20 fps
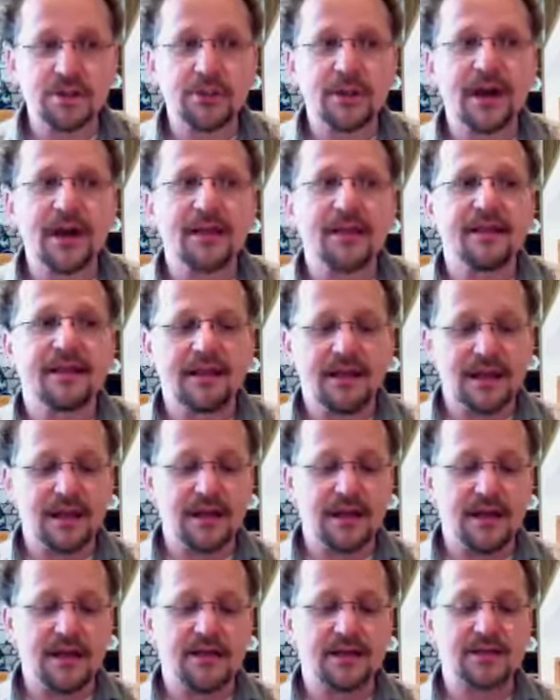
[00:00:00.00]
but
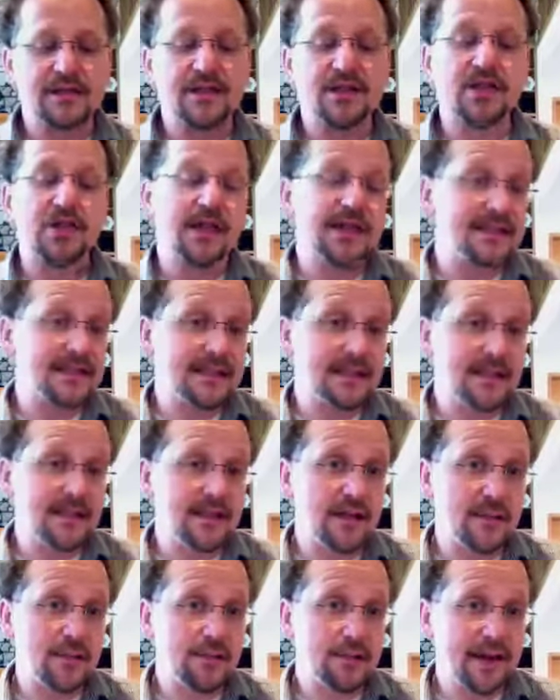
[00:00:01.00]
the
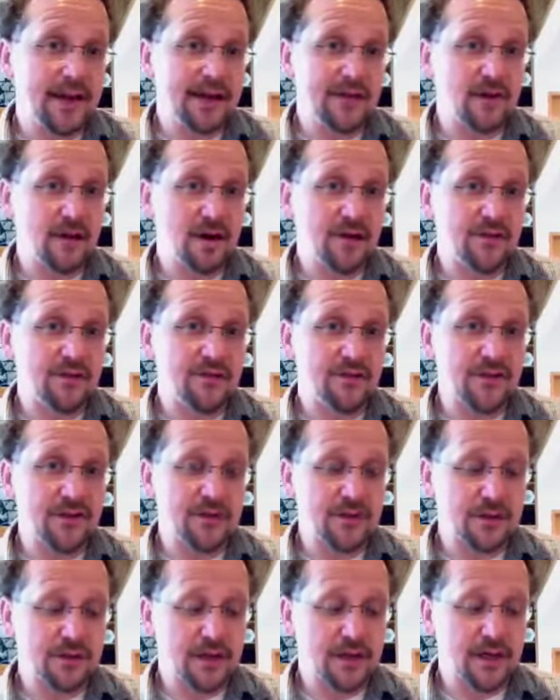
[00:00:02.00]
suggested bind off for
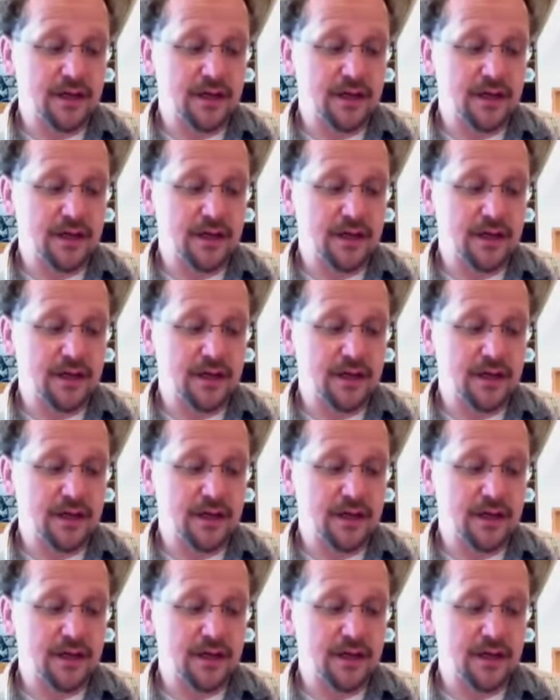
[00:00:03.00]
the